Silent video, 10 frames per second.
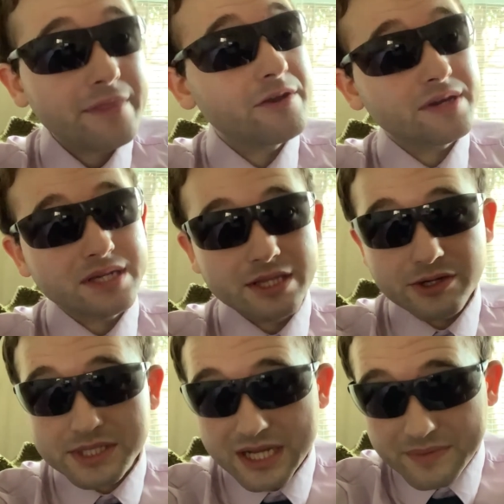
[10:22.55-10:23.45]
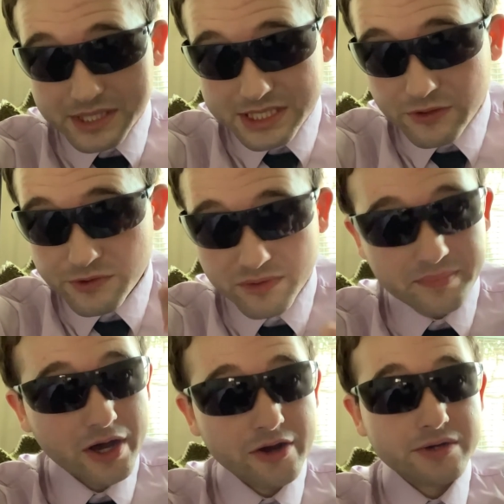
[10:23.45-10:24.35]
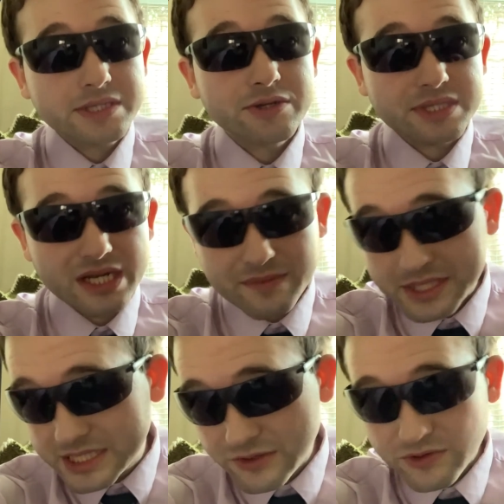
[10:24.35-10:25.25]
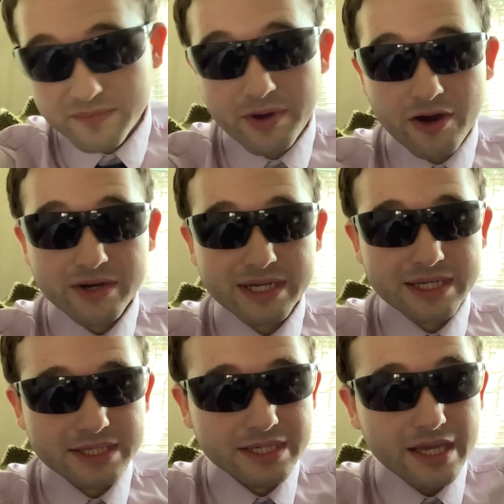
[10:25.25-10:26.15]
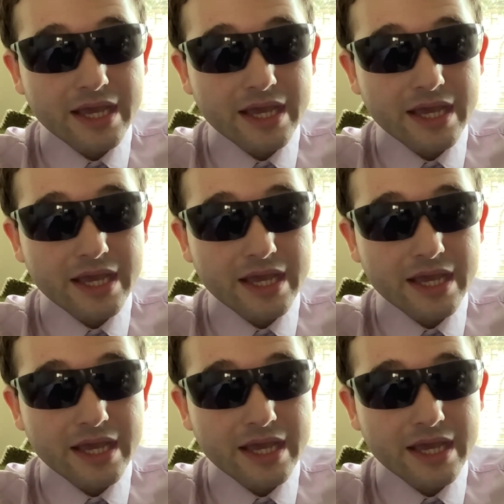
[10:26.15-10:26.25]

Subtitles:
there's gonna be cereal bars, there's gonna be cereal parties.